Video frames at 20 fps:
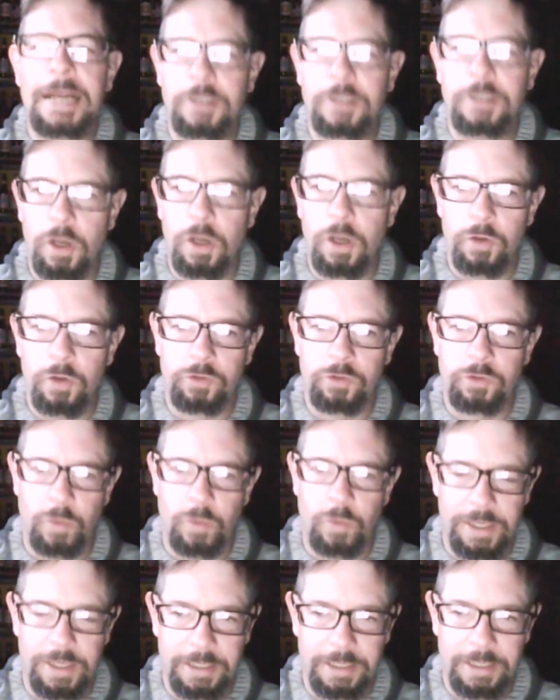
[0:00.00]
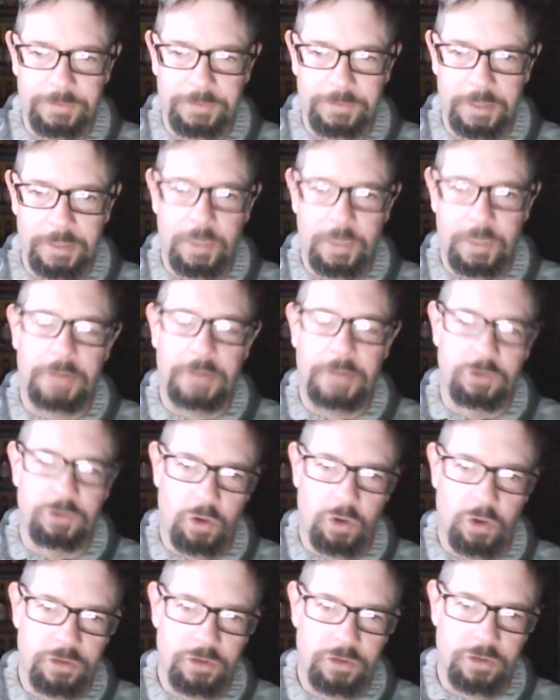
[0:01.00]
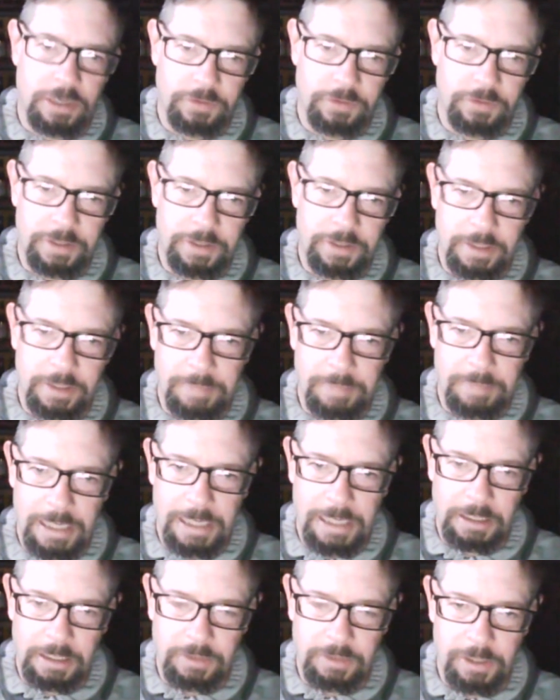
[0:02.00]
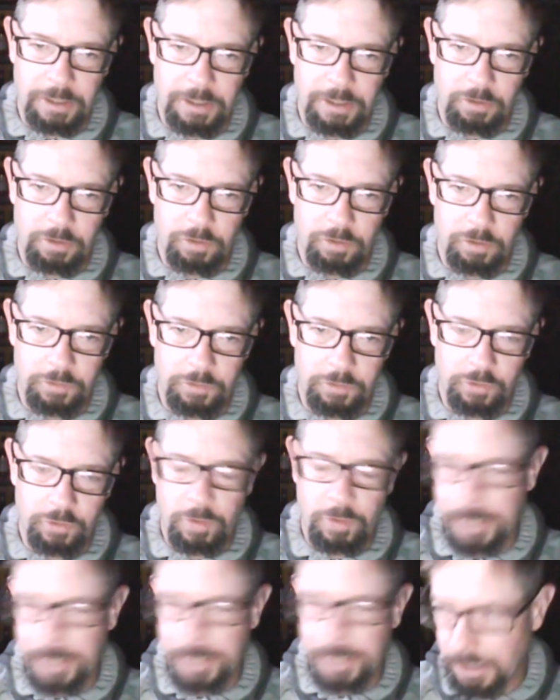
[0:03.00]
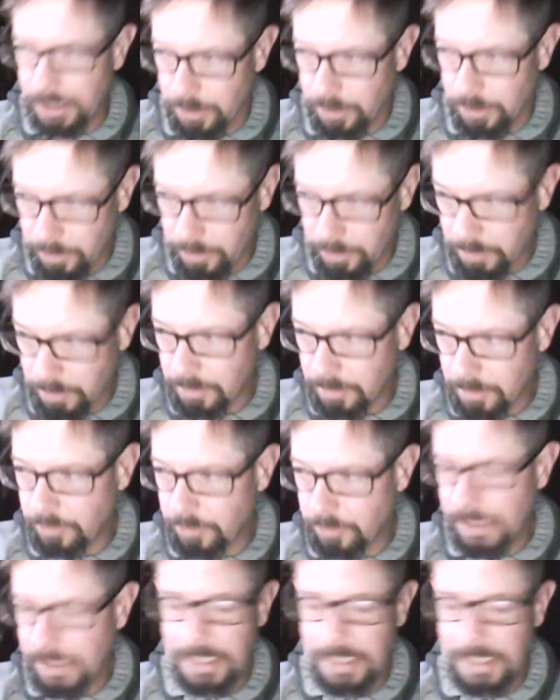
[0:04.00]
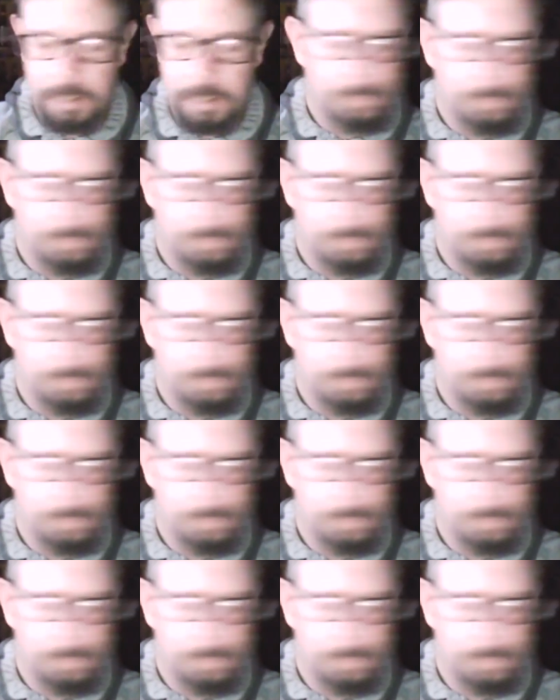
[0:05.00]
go to Winn Dixie. Well, in Georgia, I don't think you can buy liquor at a grocery store, but here you can.